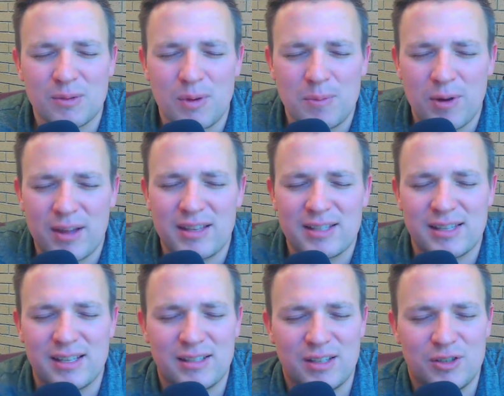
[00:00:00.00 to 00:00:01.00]
We pray these
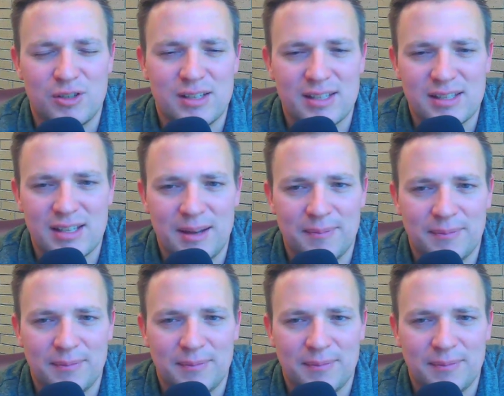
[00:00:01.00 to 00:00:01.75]
things in Jesus' name.